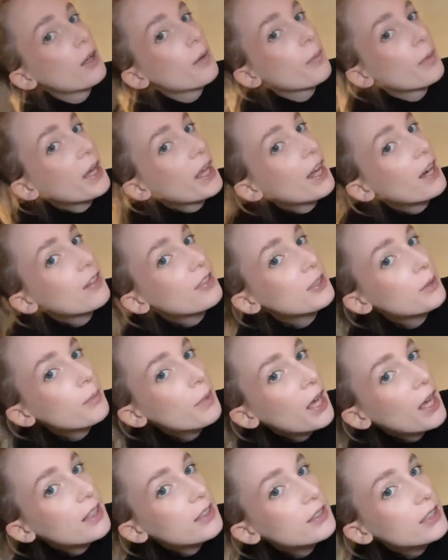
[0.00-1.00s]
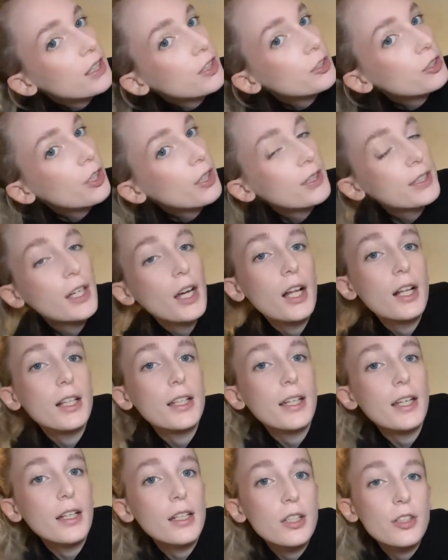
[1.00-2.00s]
My hair is a mess. I tried curling
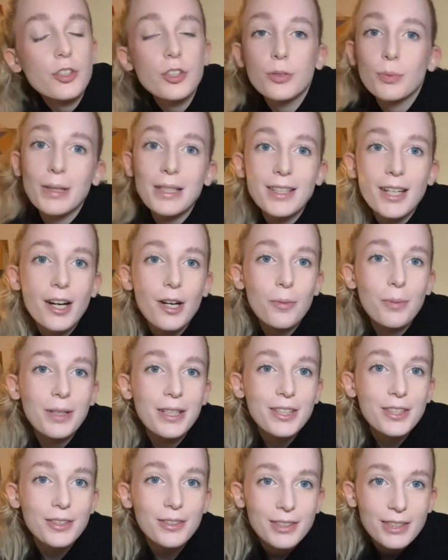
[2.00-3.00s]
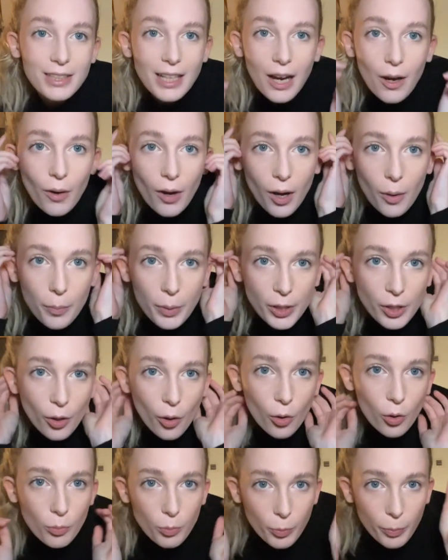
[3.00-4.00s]
it and it just went terribly, so it's now up in a
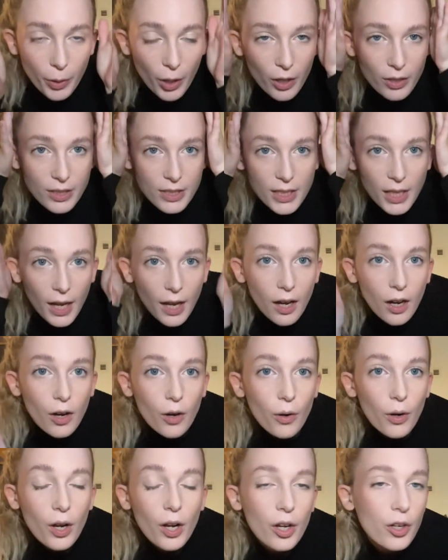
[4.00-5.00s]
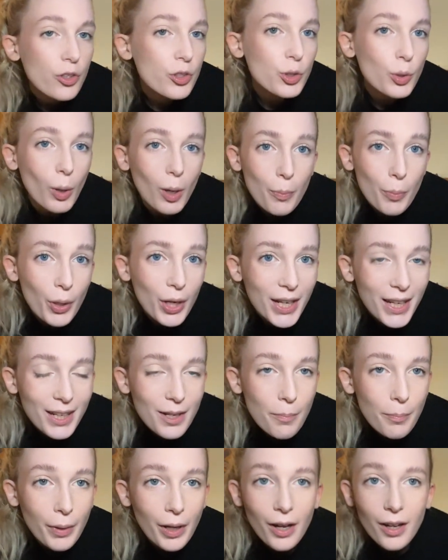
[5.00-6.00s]
horrible ponytail. Do I put it in a
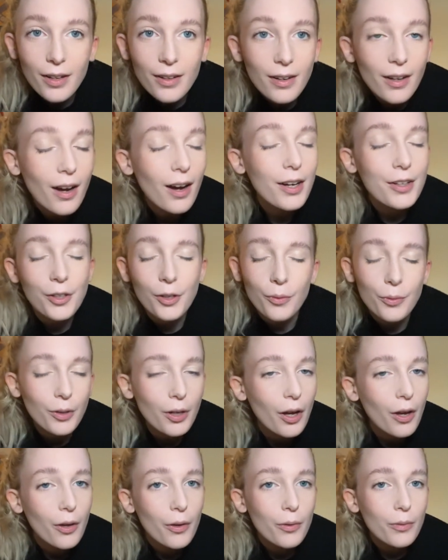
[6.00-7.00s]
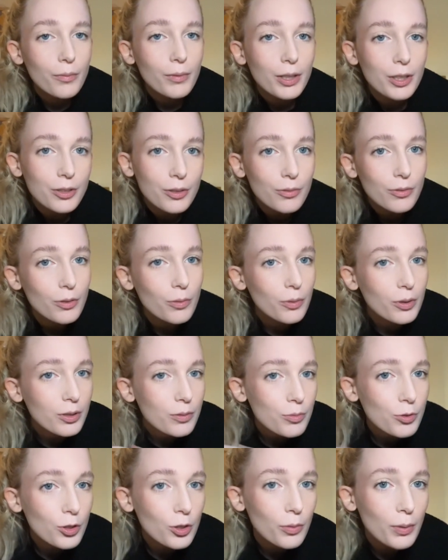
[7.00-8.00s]
bun? I don't know. I don't know what
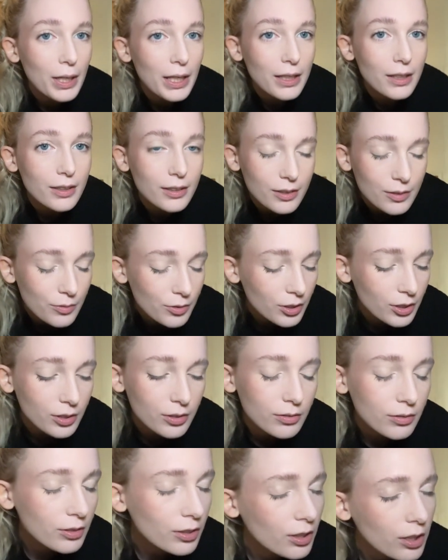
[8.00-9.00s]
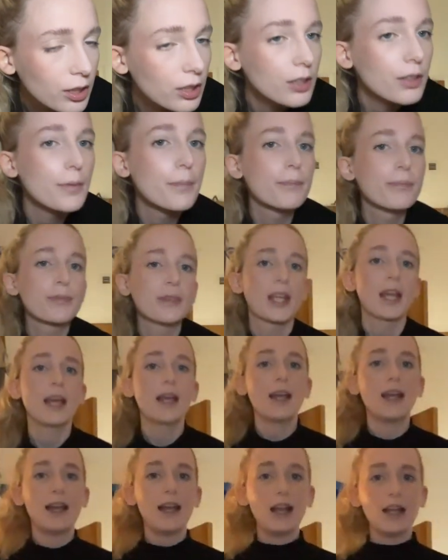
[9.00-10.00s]
I'm doing. I'm just, ugh.
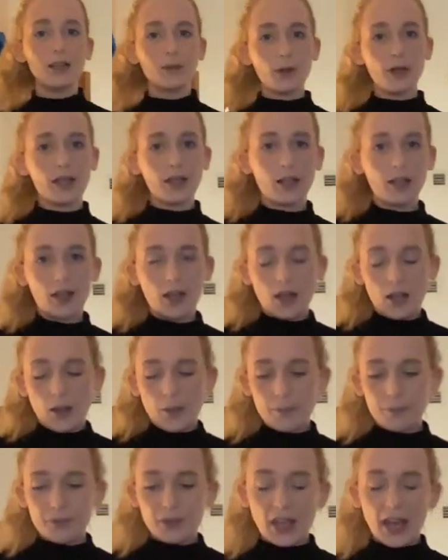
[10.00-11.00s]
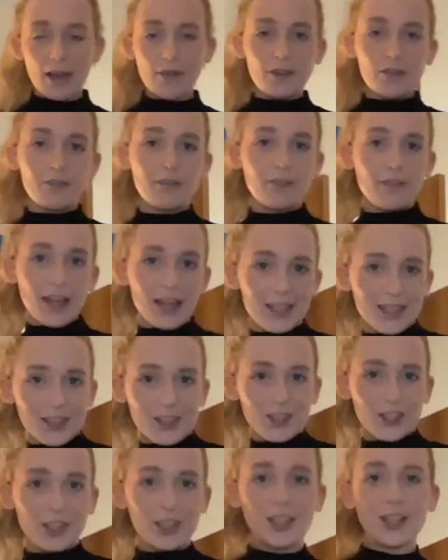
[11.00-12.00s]
Anyway, I have an event
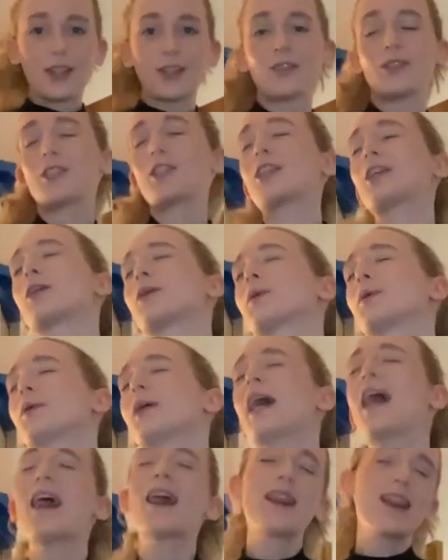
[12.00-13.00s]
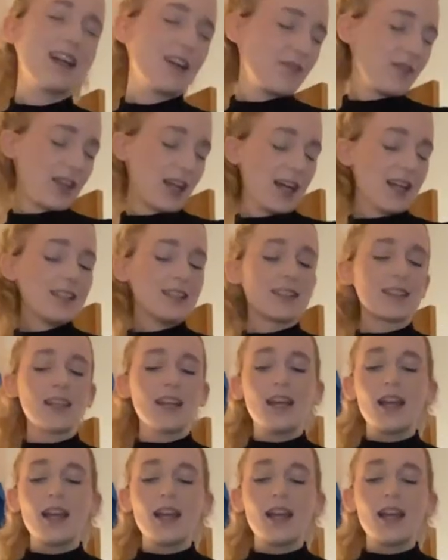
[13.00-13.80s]
to go to. Love that.